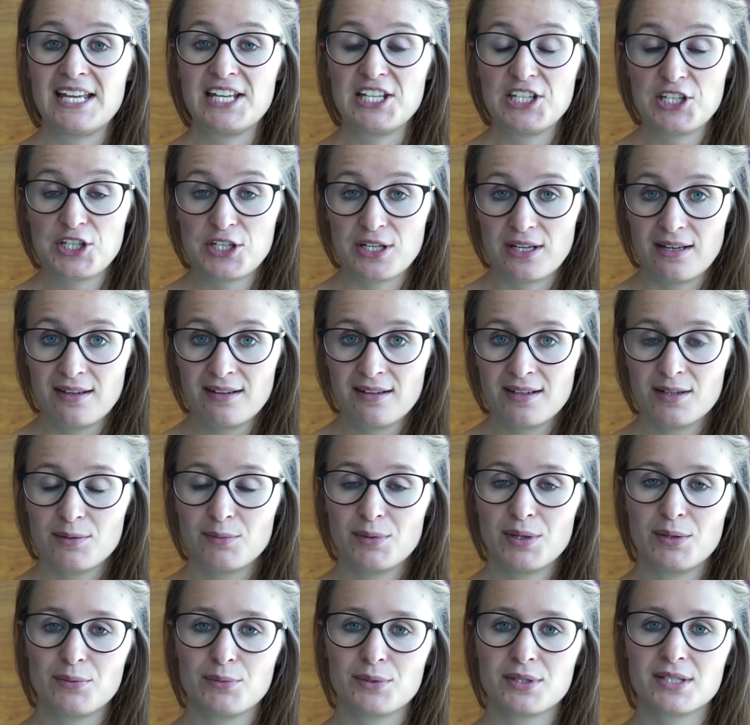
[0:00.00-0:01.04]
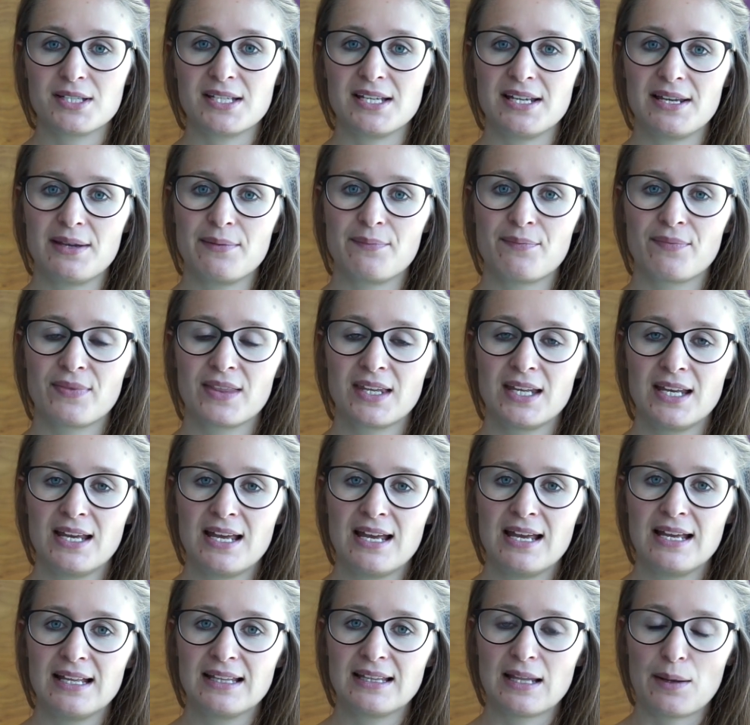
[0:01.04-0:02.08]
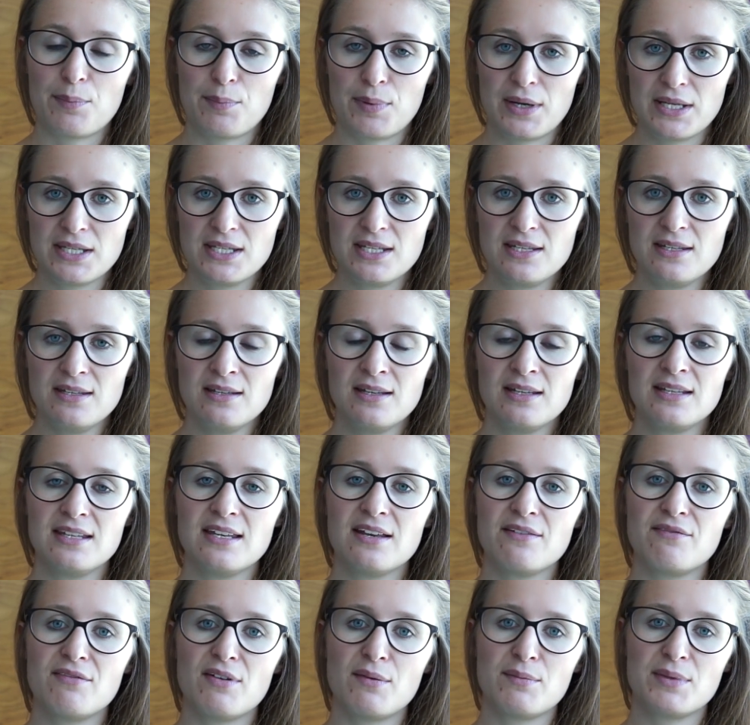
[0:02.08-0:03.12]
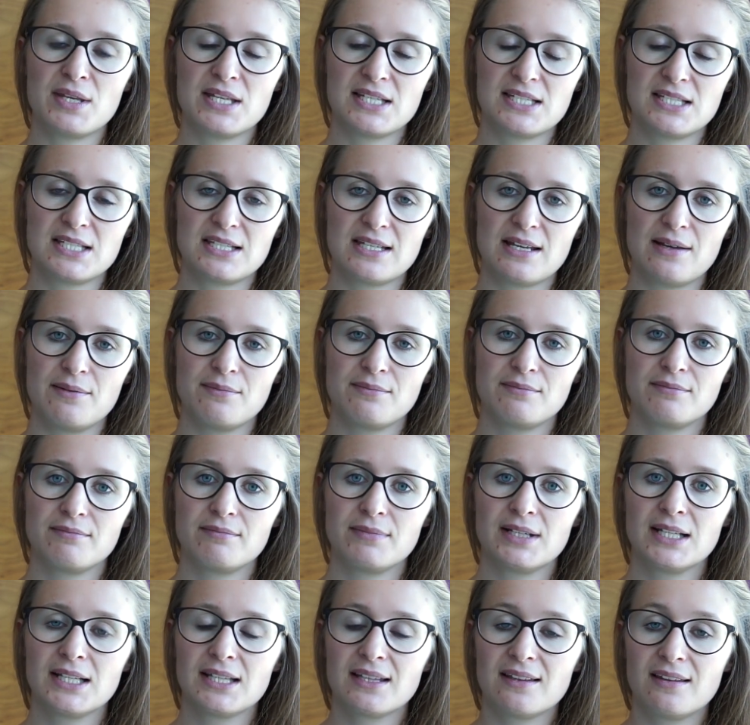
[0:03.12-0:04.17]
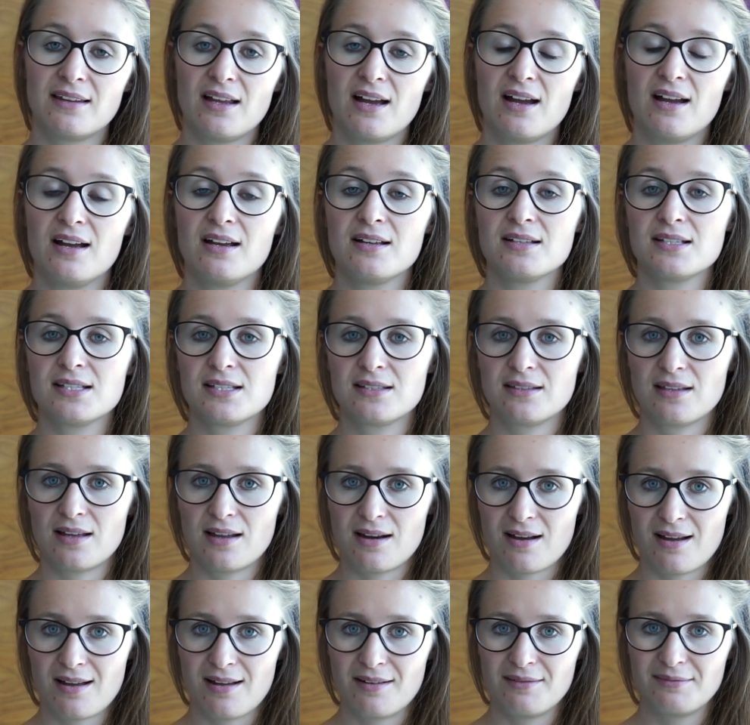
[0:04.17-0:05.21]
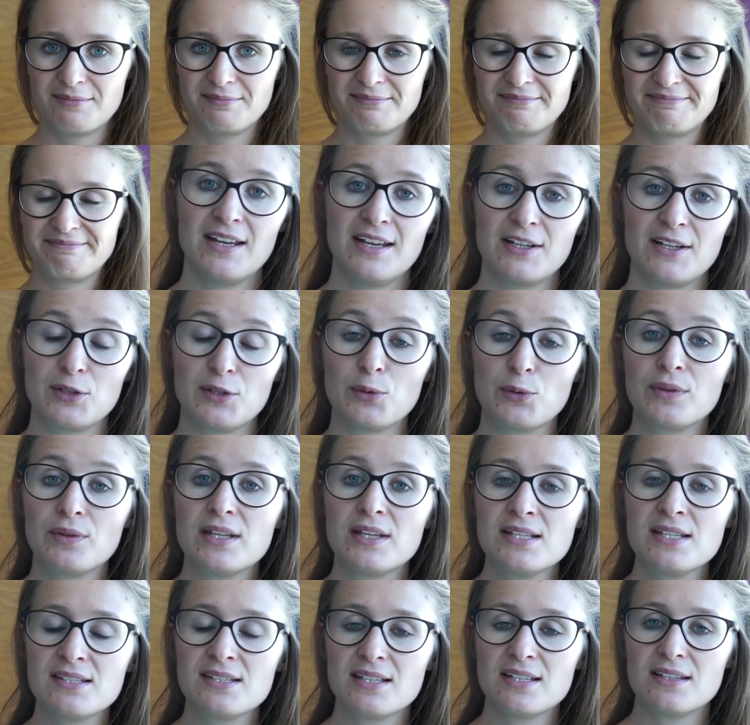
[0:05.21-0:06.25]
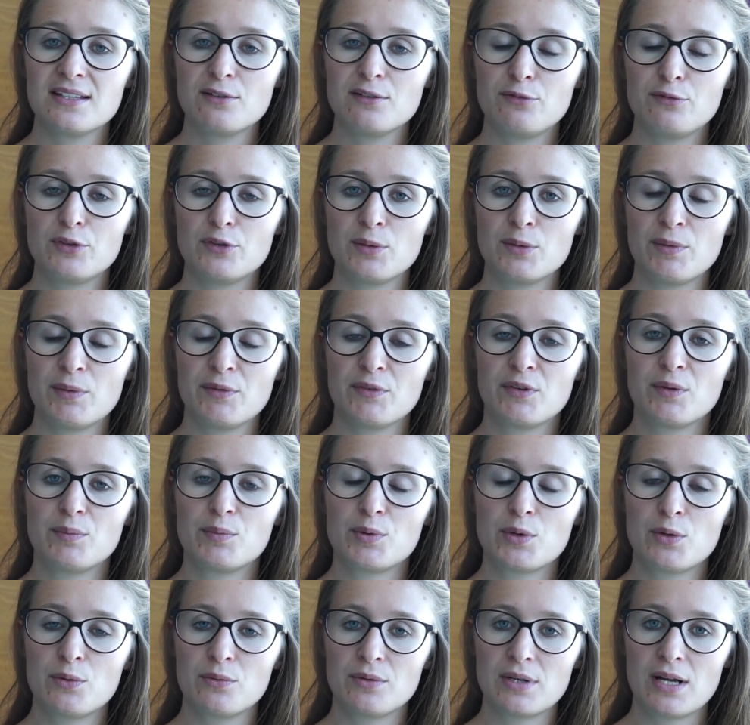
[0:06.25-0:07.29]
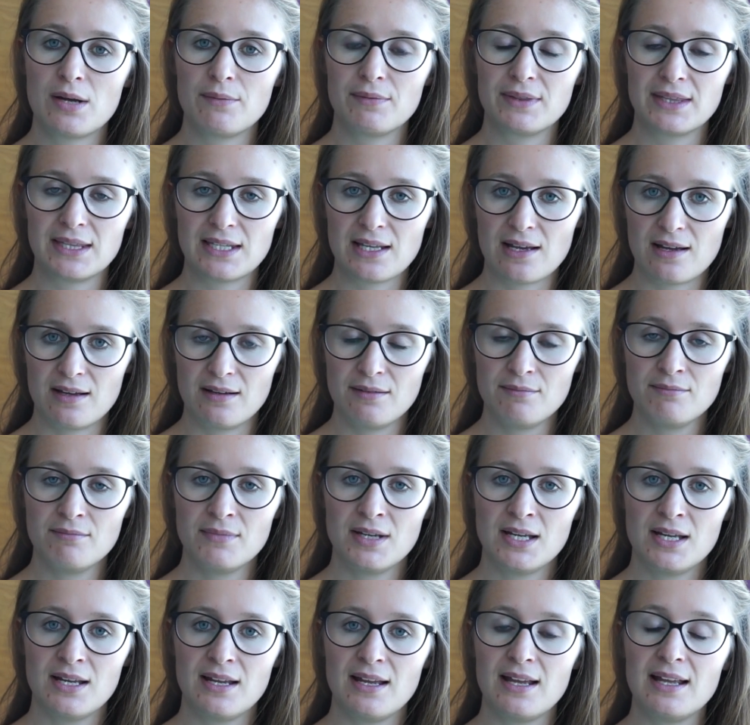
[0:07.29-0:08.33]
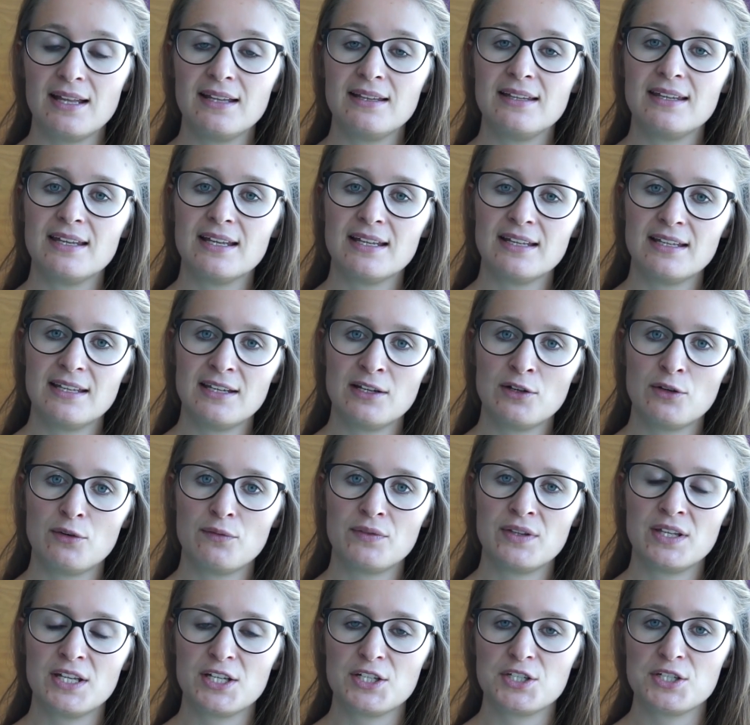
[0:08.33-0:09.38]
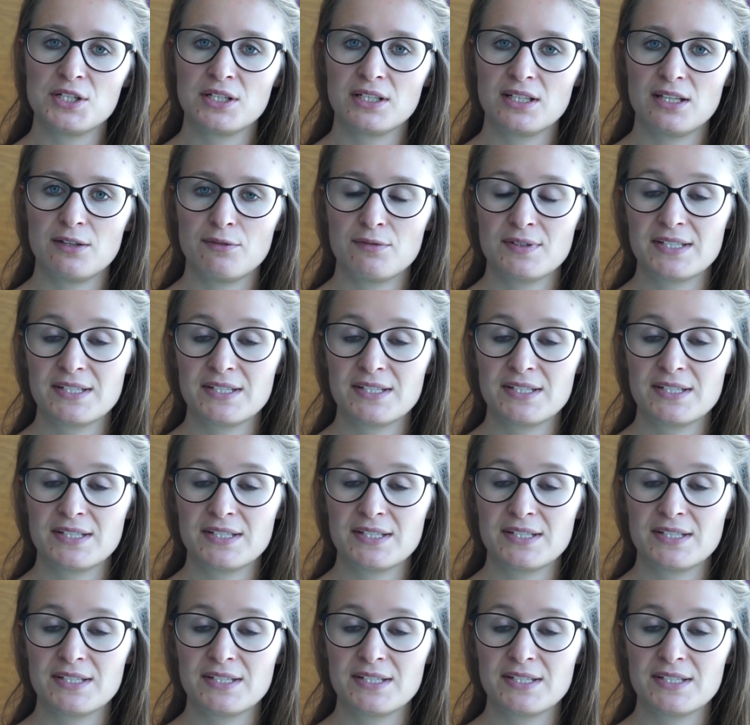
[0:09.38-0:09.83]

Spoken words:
In Czech, we would say ta paní je ve městě, ta stará. Notice that the form of the pronoun ta and the ending of the adjective